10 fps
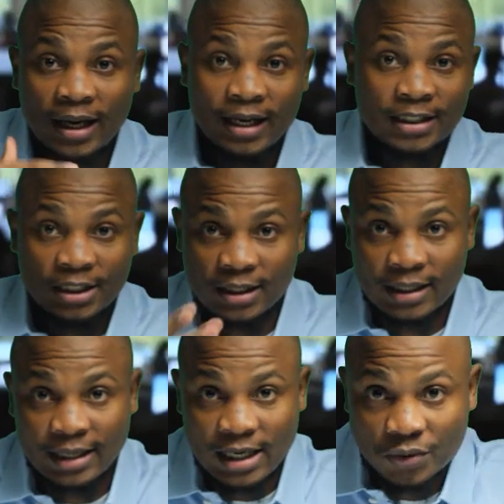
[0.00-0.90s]
an
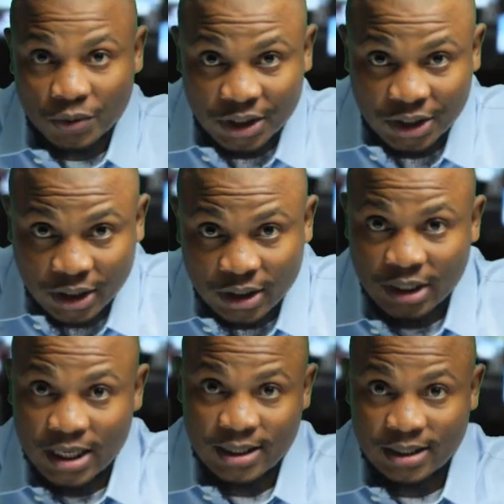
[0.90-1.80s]
Angela Galasso
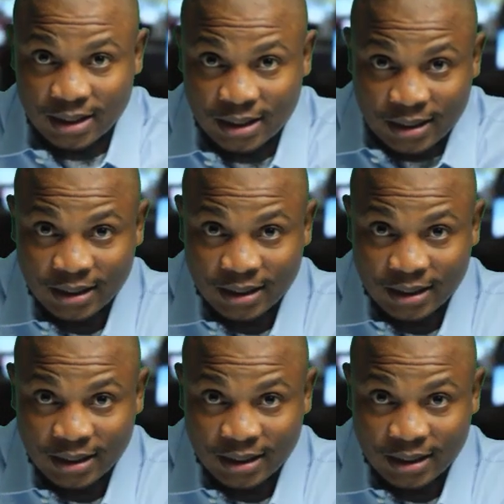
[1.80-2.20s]
t-shirt. Yes,